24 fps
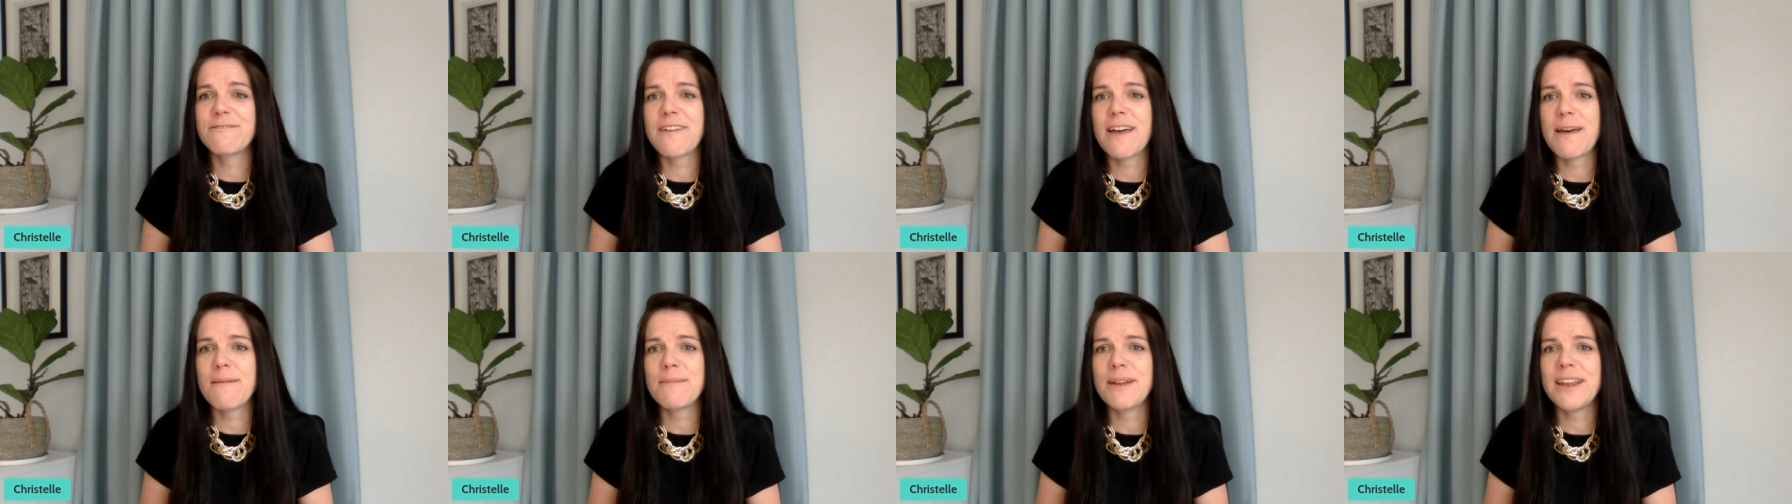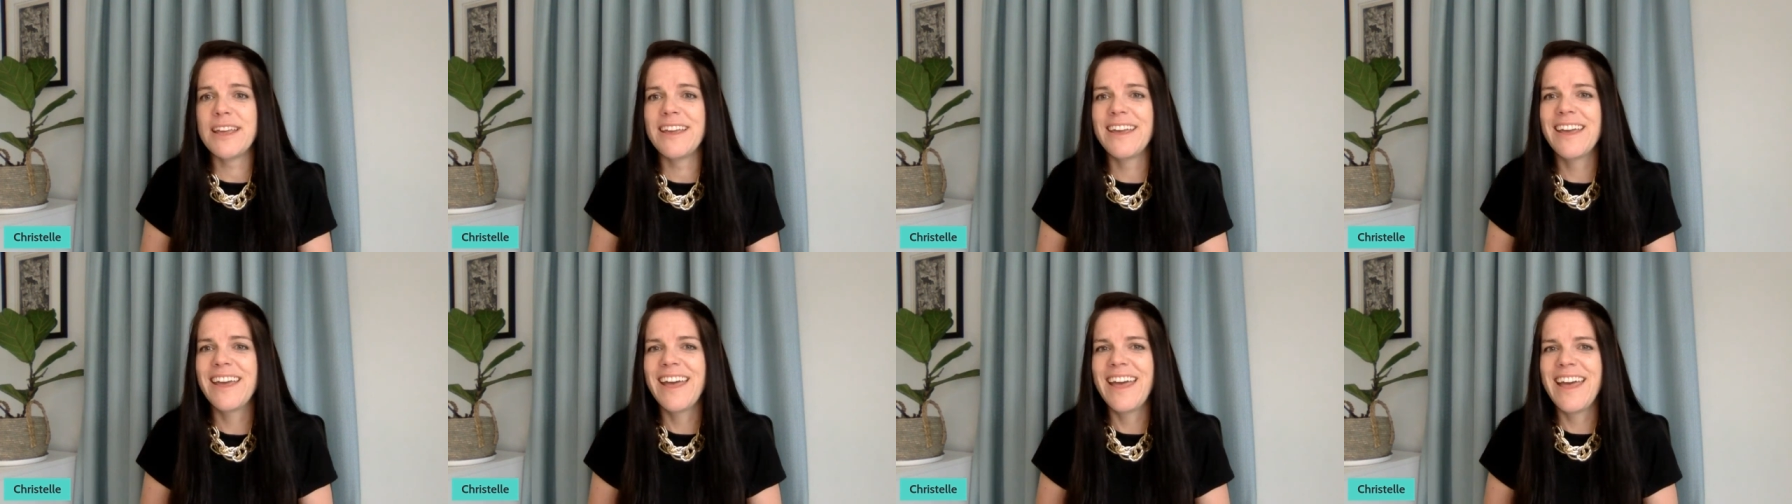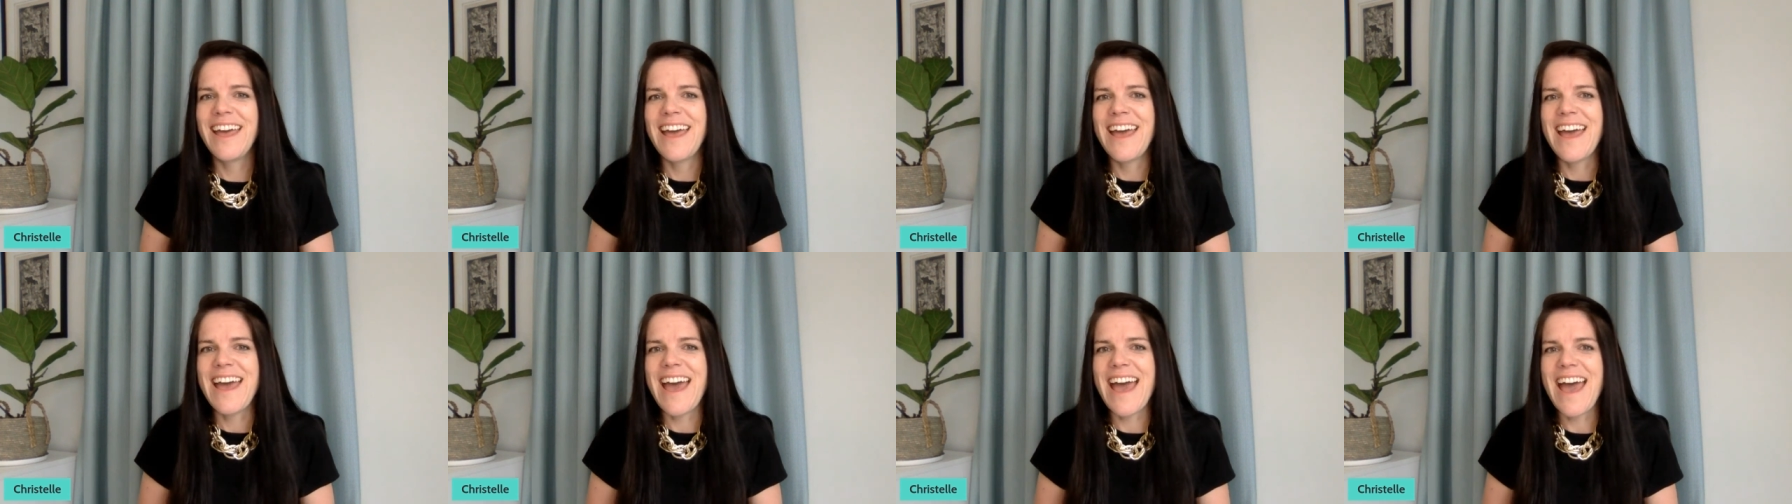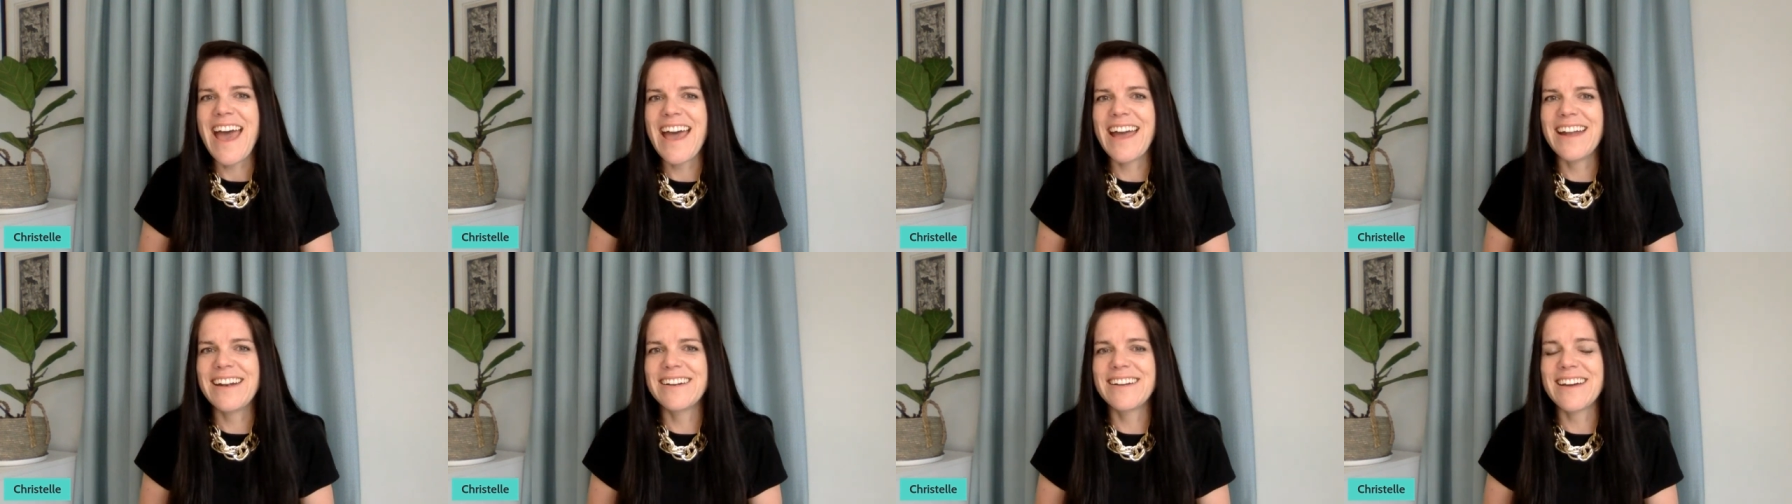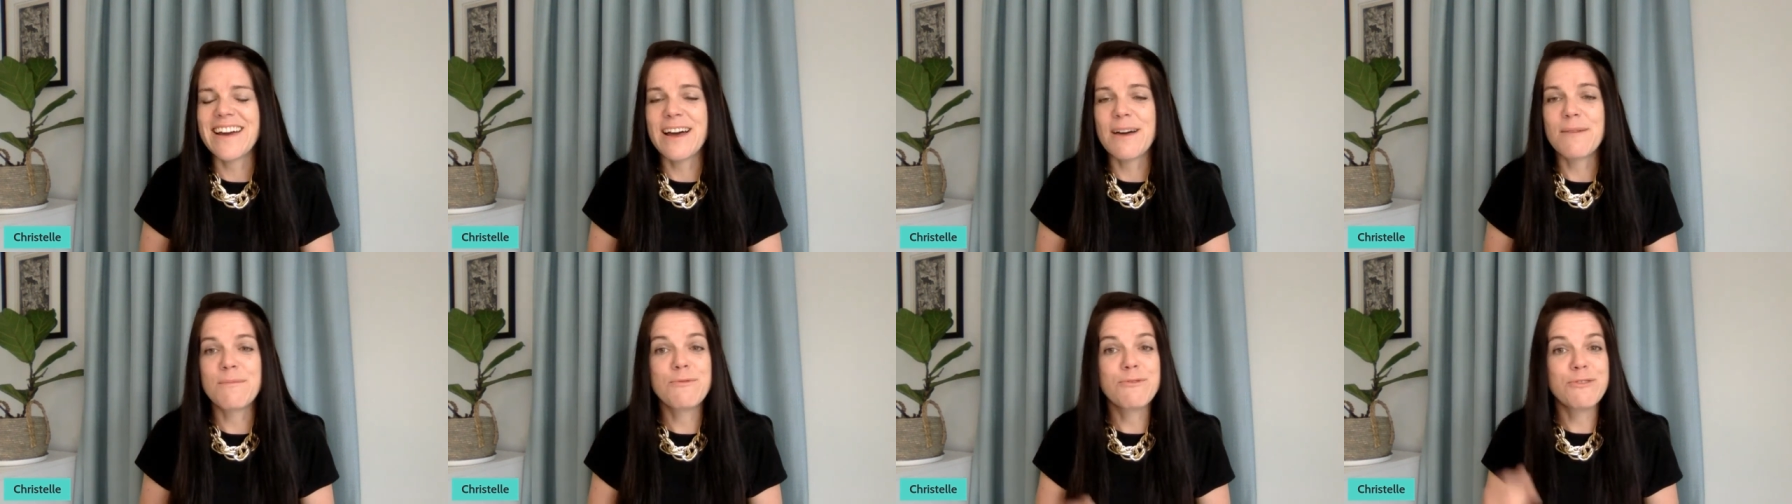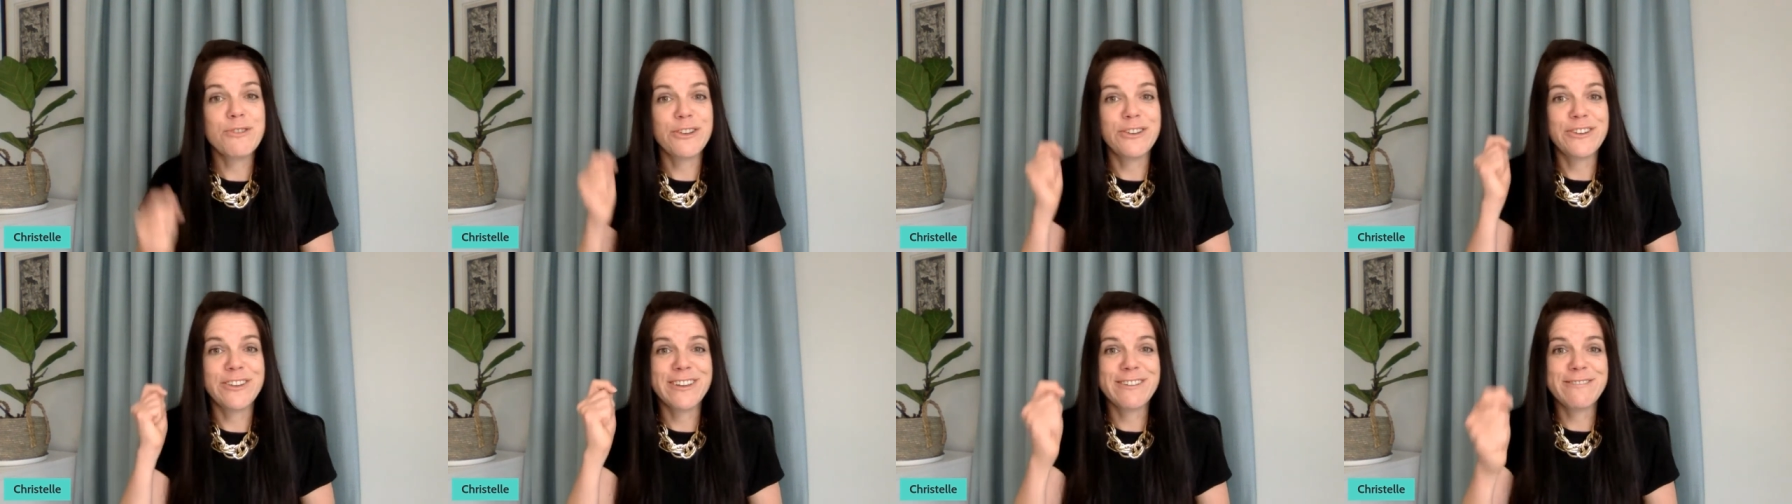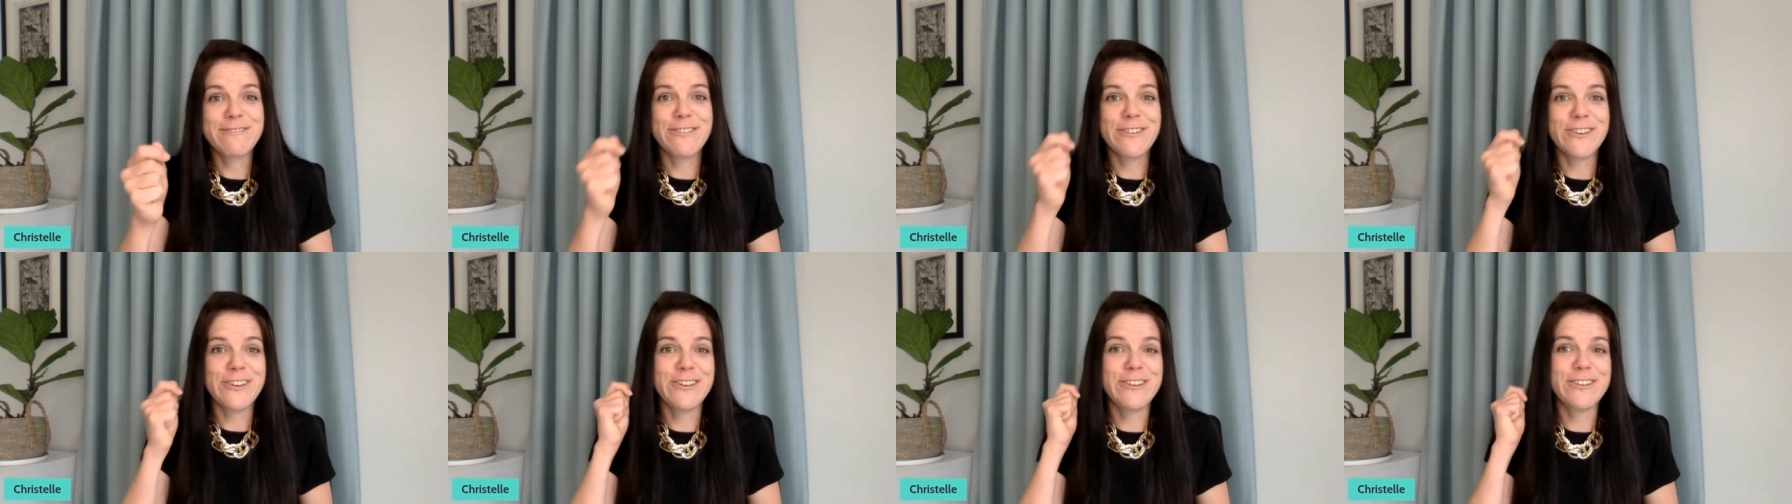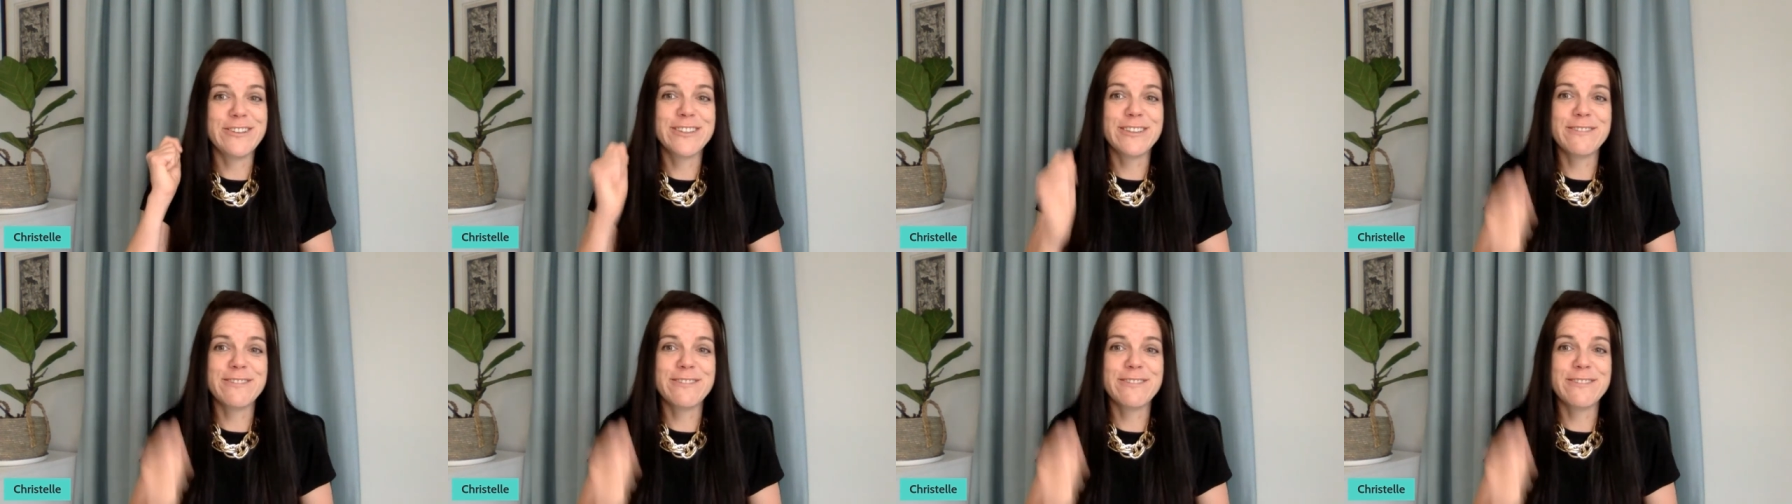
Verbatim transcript: family, and I'm rooting for you.